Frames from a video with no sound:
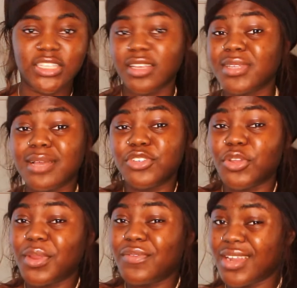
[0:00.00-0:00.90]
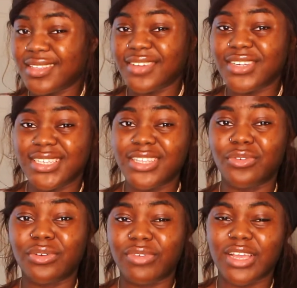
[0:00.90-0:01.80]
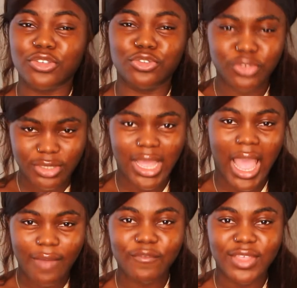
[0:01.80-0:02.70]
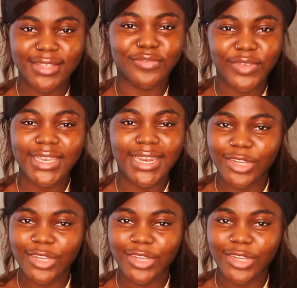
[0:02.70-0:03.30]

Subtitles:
Sometimes you don't even necessarily see the red flags, you just have this feeling.